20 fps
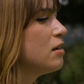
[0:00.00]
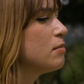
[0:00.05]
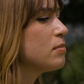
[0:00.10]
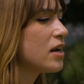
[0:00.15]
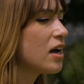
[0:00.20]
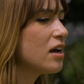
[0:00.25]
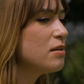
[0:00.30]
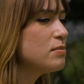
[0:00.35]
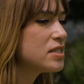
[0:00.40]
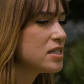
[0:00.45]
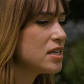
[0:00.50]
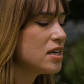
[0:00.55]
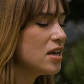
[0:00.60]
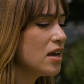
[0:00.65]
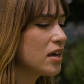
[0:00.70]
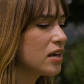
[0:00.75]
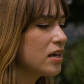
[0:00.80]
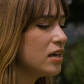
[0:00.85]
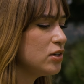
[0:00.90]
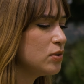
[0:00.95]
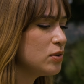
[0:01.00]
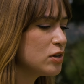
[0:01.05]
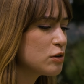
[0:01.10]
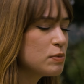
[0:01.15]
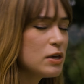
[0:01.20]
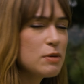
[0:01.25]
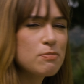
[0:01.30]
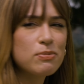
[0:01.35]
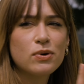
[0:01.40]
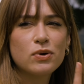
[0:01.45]
but I'm seeing unique
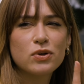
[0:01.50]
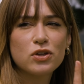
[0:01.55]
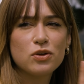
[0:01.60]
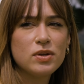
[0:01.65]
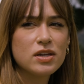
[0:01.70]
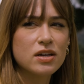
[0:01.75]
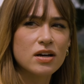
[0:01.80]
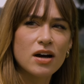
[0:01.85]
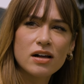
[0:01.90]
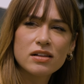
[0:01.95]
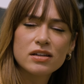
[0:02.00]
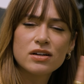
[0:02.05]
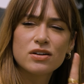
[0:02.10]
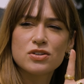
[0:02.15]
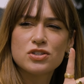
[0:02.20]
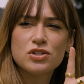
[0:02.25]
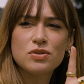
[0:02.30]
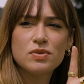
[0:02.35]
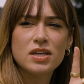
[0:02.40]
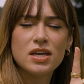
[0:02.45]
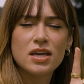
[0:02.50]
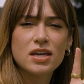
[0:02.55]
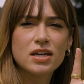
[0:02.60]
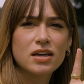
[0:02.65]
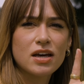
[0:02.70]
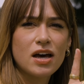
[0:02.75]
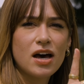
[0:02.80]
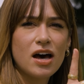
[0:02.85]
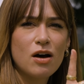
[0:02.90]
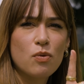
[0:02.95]
people, unique colors,
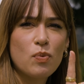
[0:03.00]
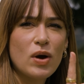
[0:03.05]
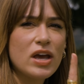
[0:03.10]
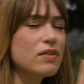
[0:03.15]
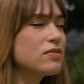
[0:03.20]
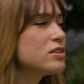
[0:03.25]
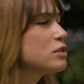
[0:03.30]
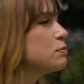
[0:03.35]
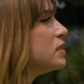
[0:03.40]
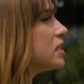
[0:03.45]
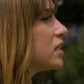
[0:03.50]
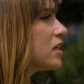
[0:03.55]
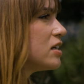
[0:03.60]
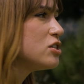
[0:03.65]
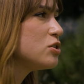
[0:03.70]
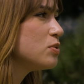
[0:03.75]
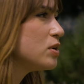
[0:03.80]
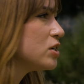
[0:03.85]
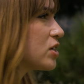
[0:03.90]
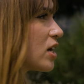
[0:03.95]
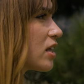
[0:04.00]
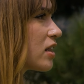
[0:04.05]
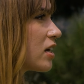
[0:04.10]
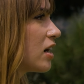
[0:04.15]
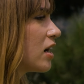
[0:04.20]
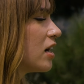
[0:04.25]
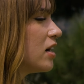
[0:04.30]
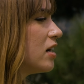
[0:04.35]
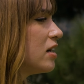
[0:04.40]
unique way of speaking to each other.